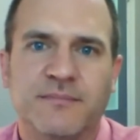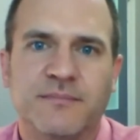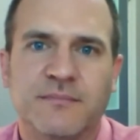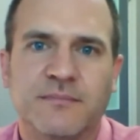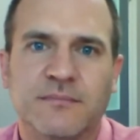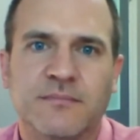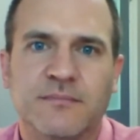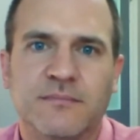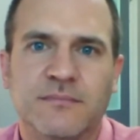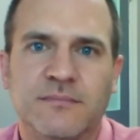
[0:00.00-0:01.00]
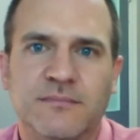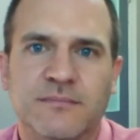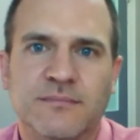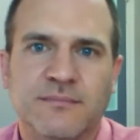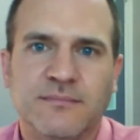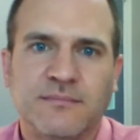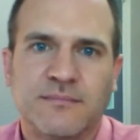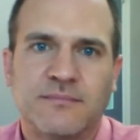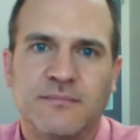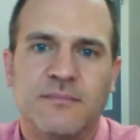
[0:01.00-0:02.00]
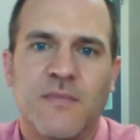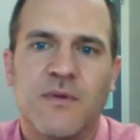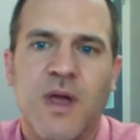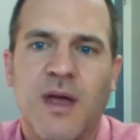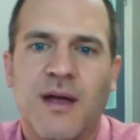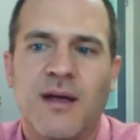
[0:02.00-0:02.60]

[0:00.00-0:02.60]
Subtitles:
No one is speaking in this clip.